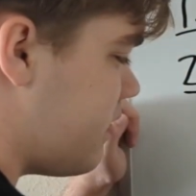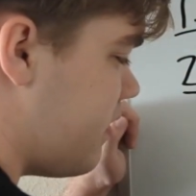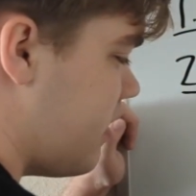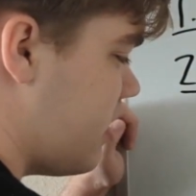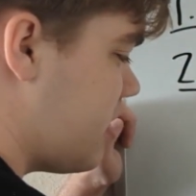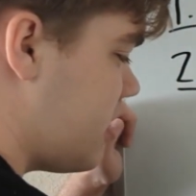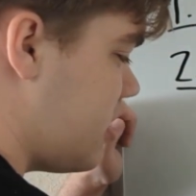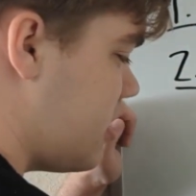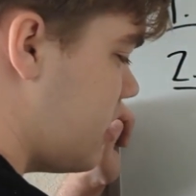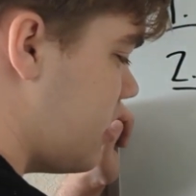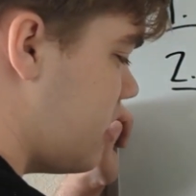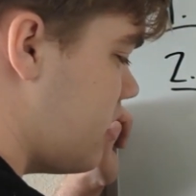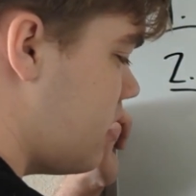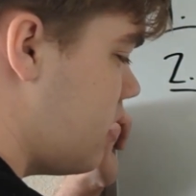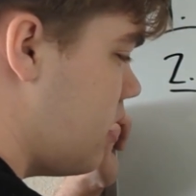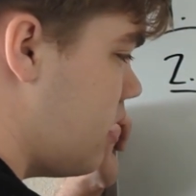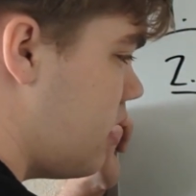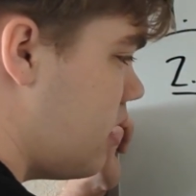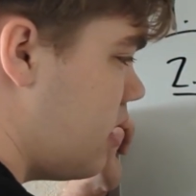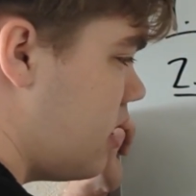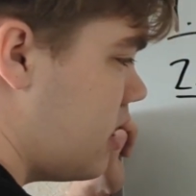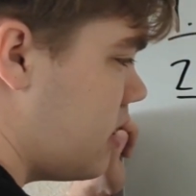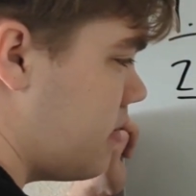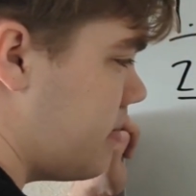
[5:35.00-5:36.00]
function,
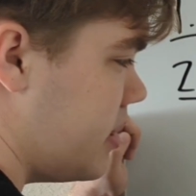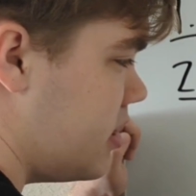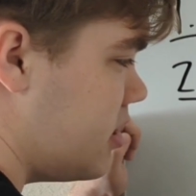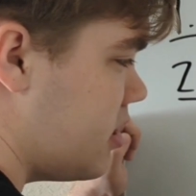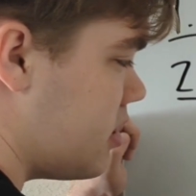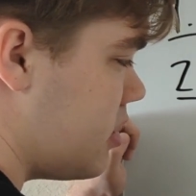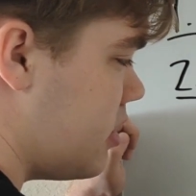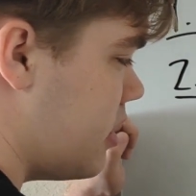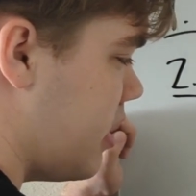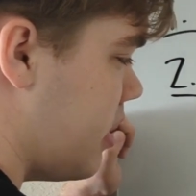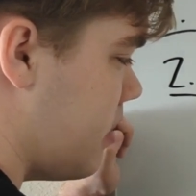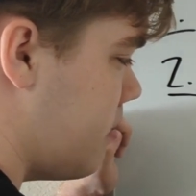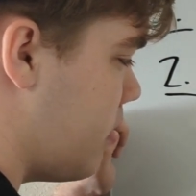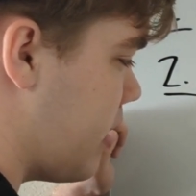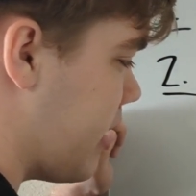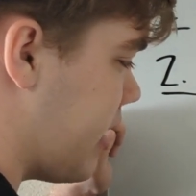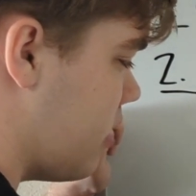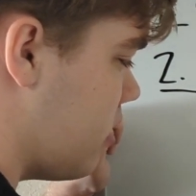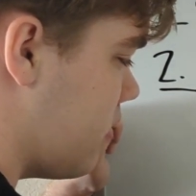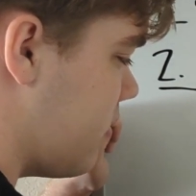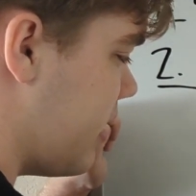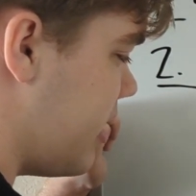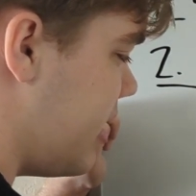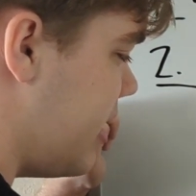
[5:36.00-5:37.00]
let me just bring
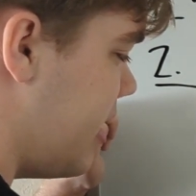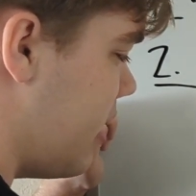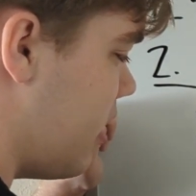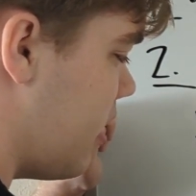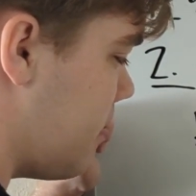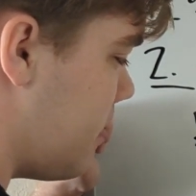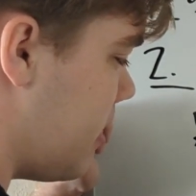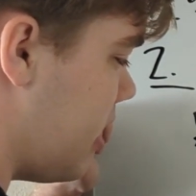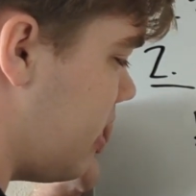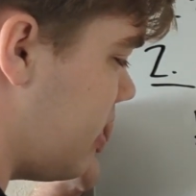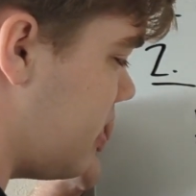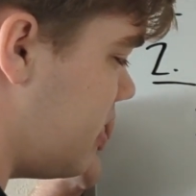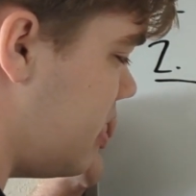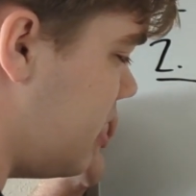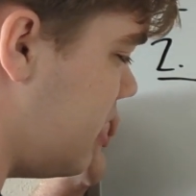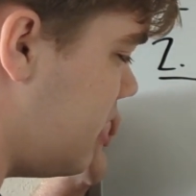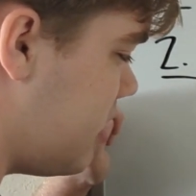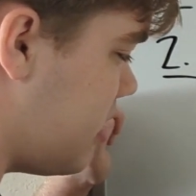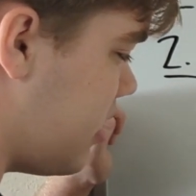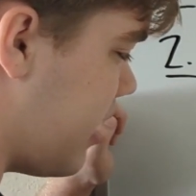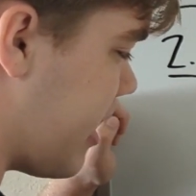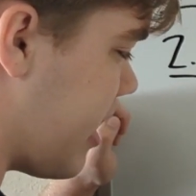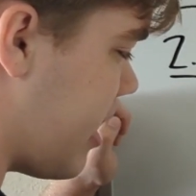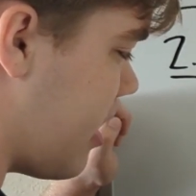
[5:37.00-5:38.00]
it over here,
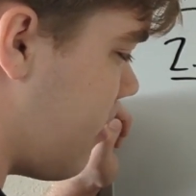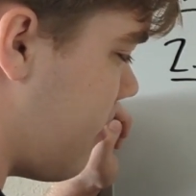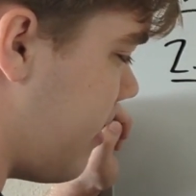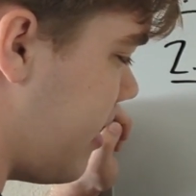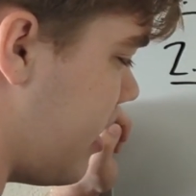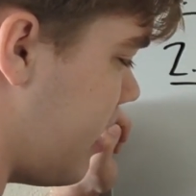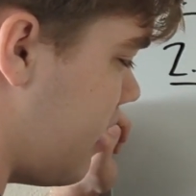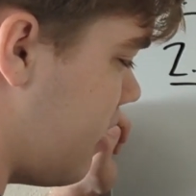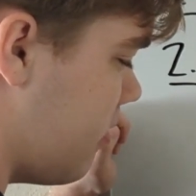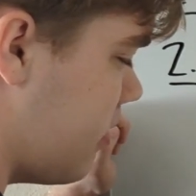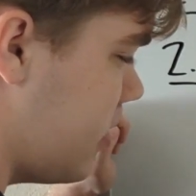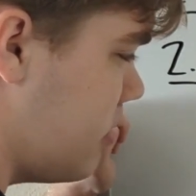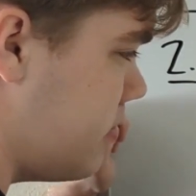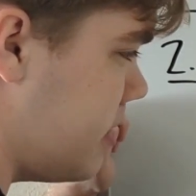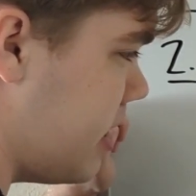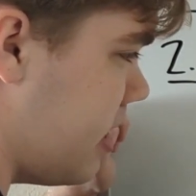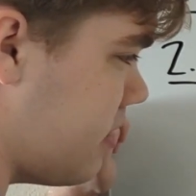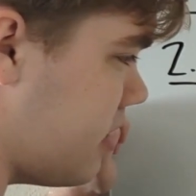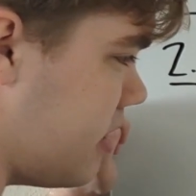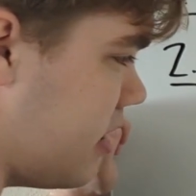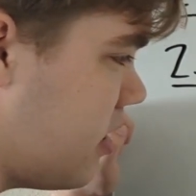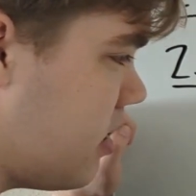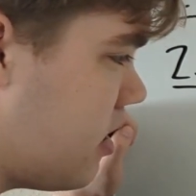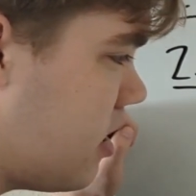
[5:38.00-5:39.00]
apologies, I kind of ran out of room
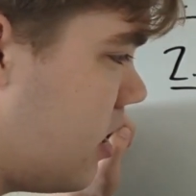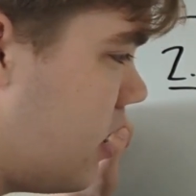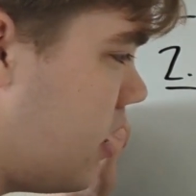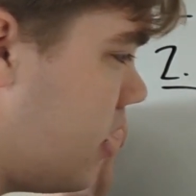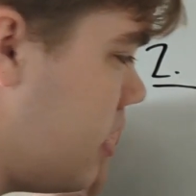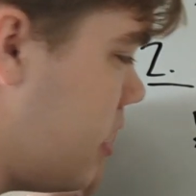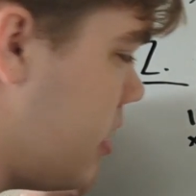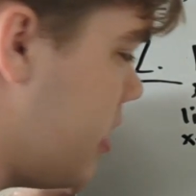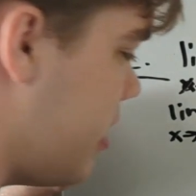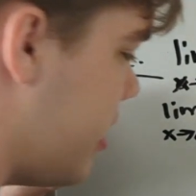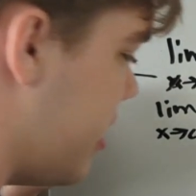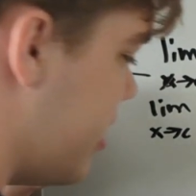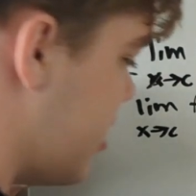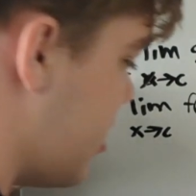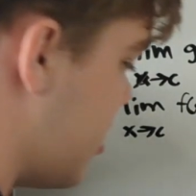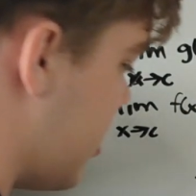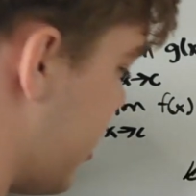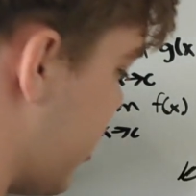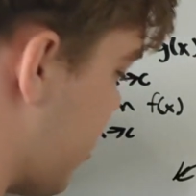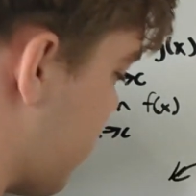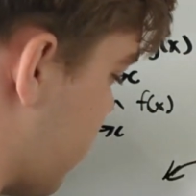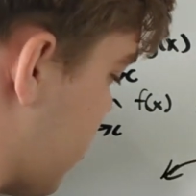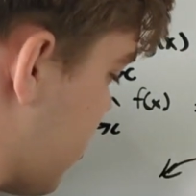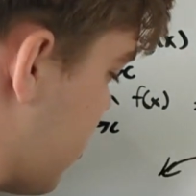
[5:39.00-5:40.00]
down there, is
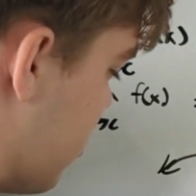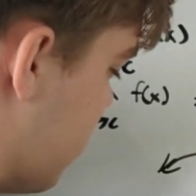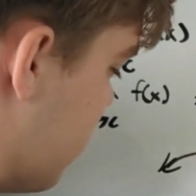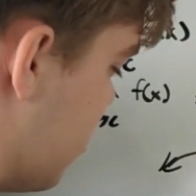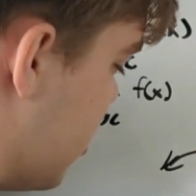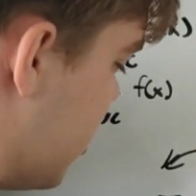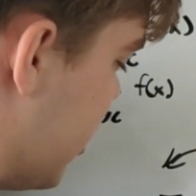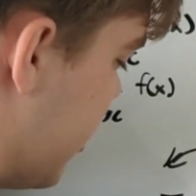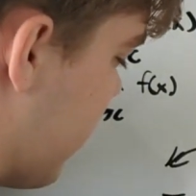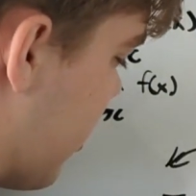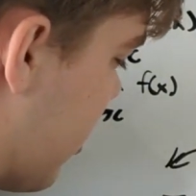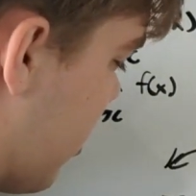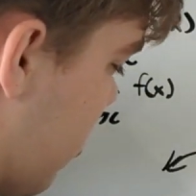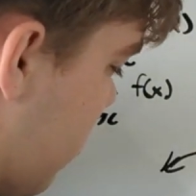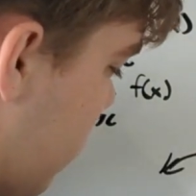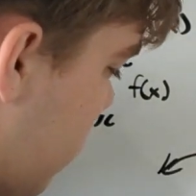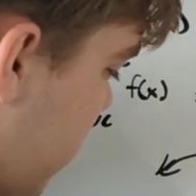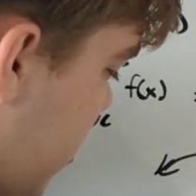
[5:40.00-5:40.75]
equal to 0,